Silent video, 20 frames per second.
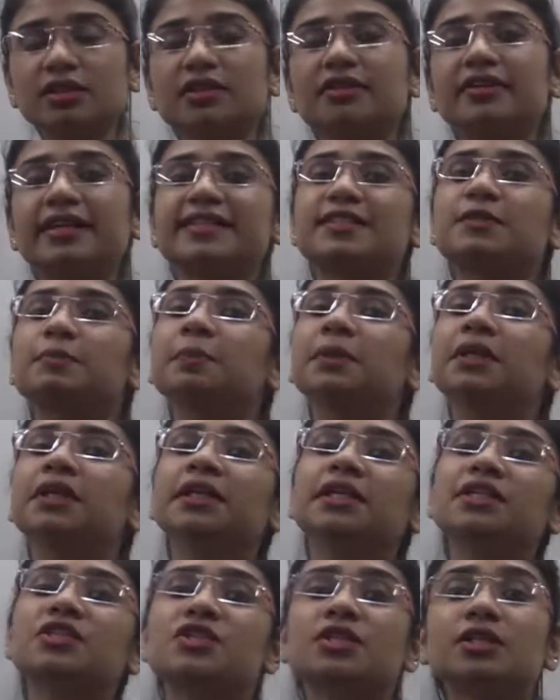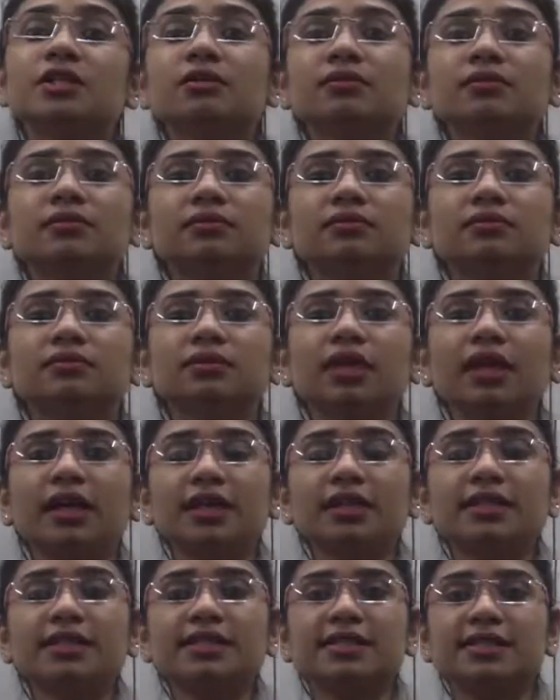Respiration
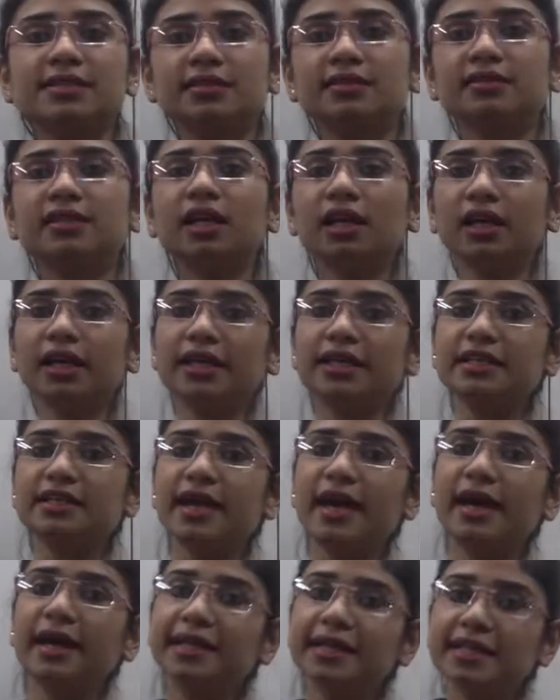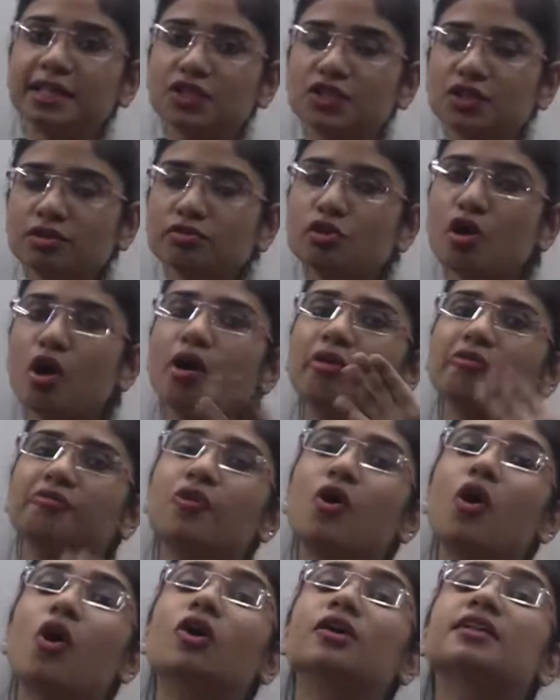is the inhalation
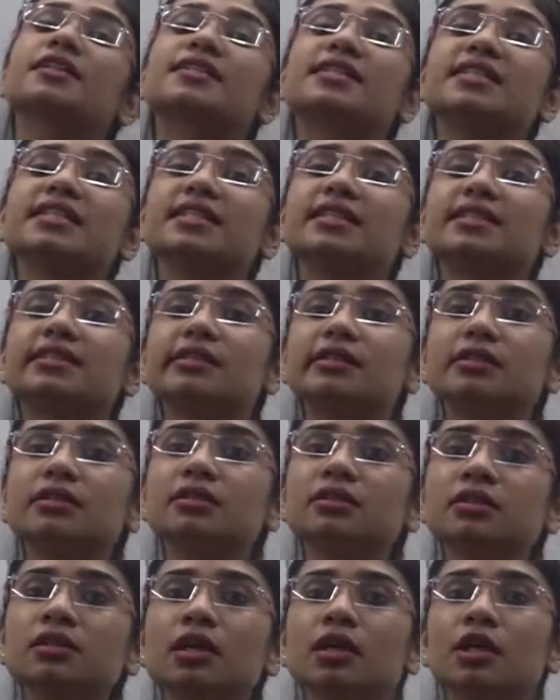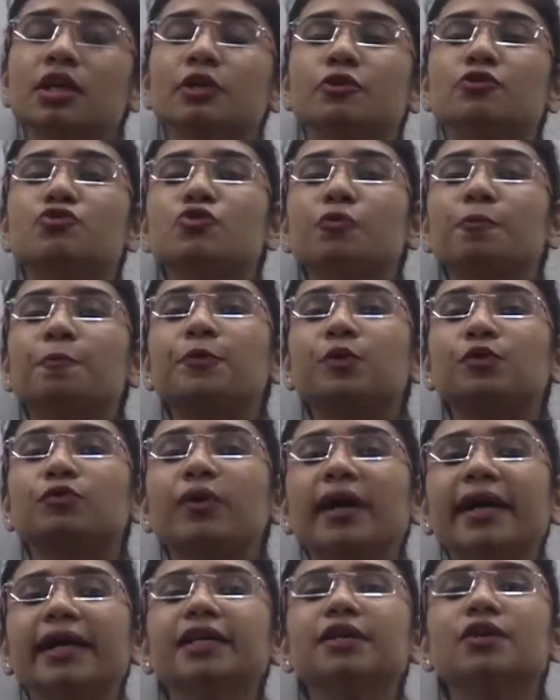of oxygen to
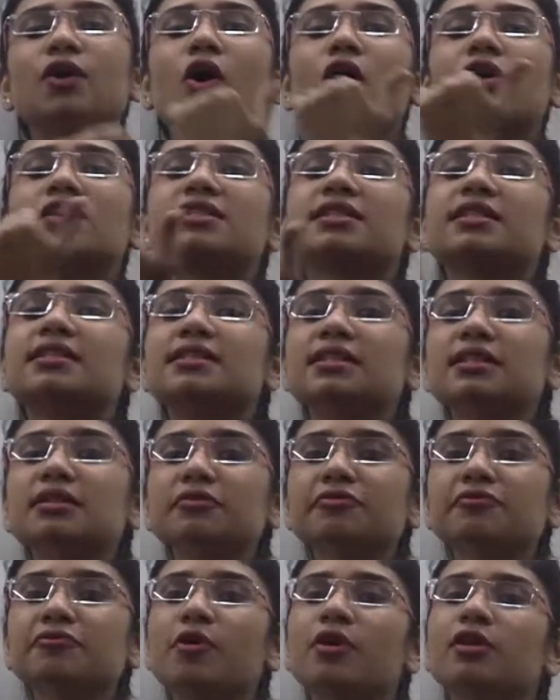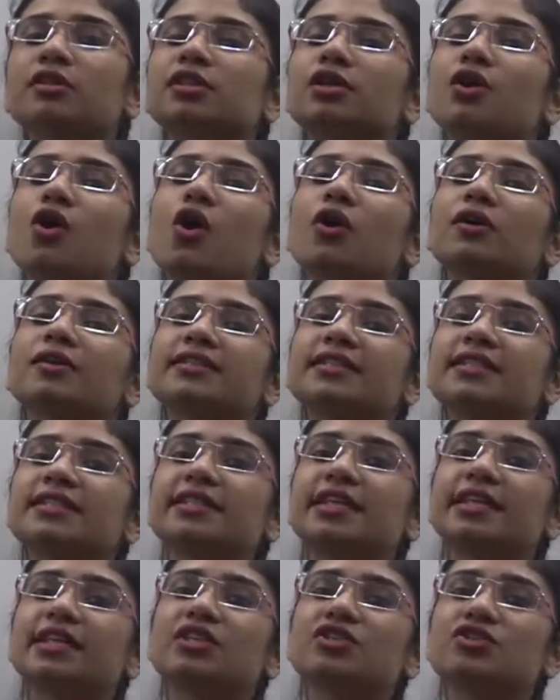provide oxygen for the
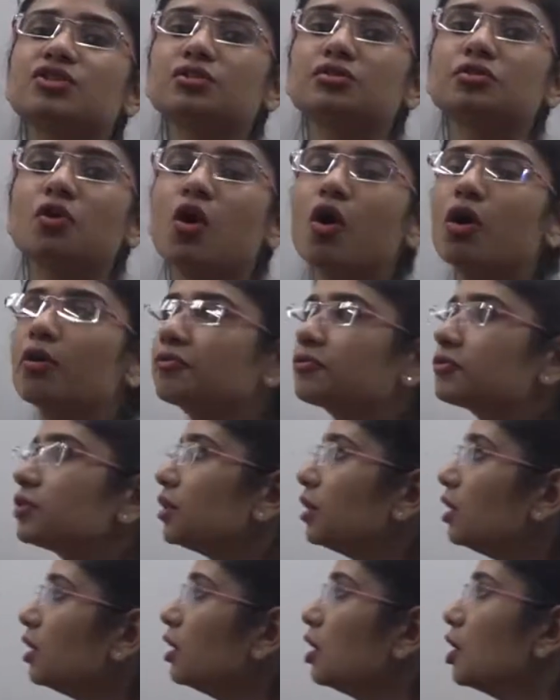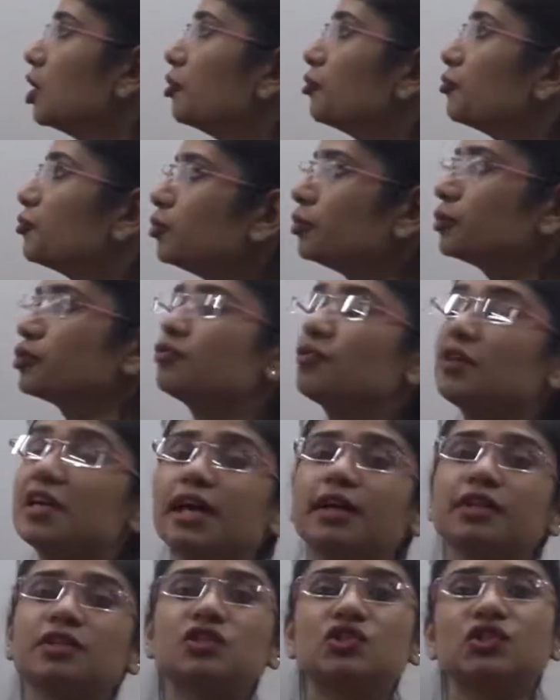oxidation of the food we
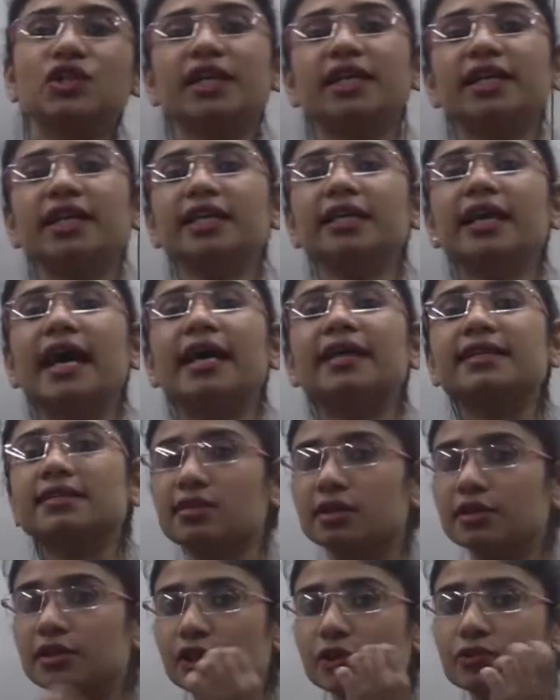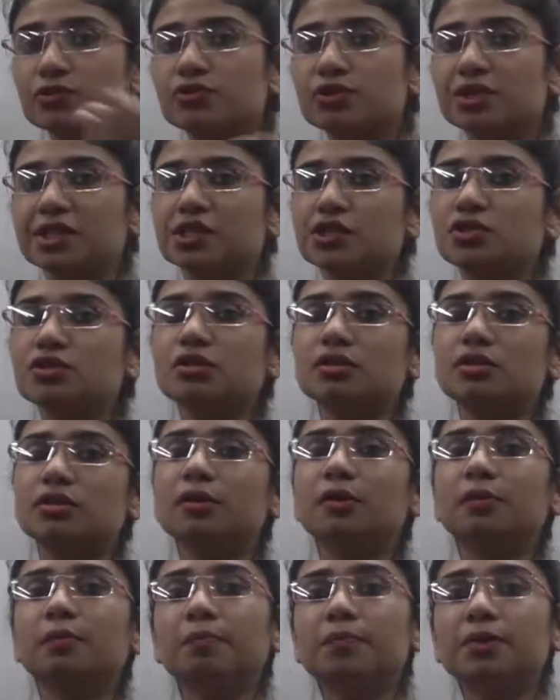are taking as a nutrition.
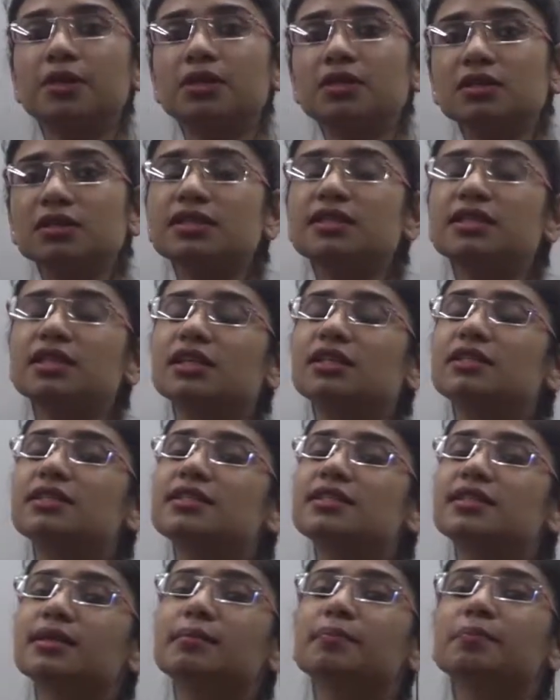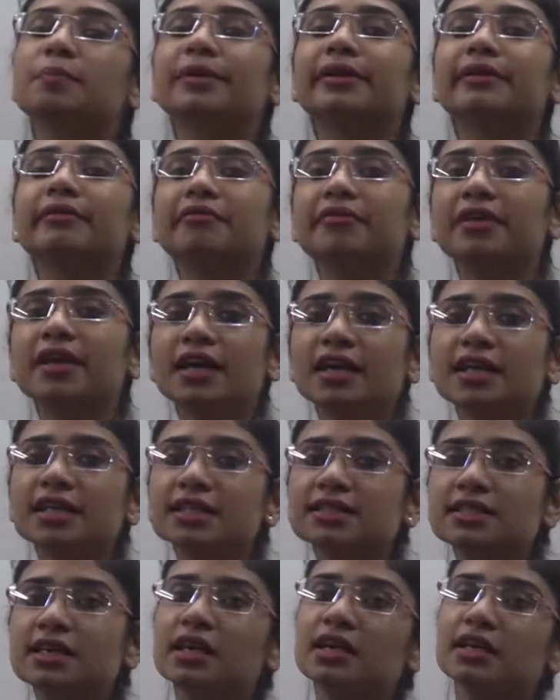Because in simple
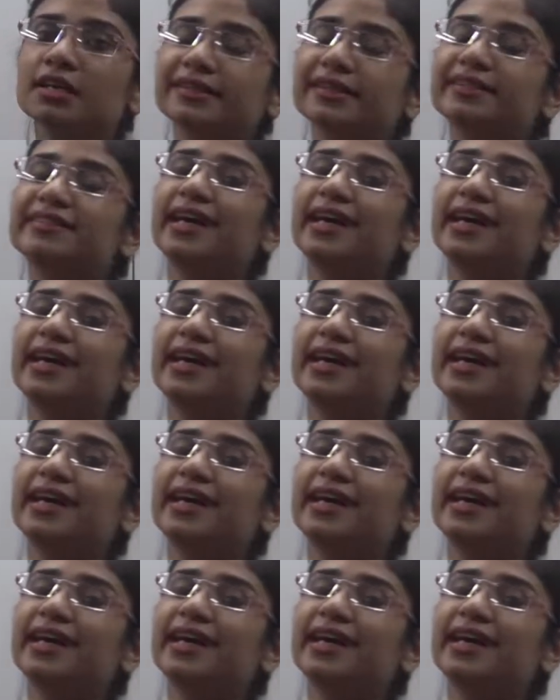ways, the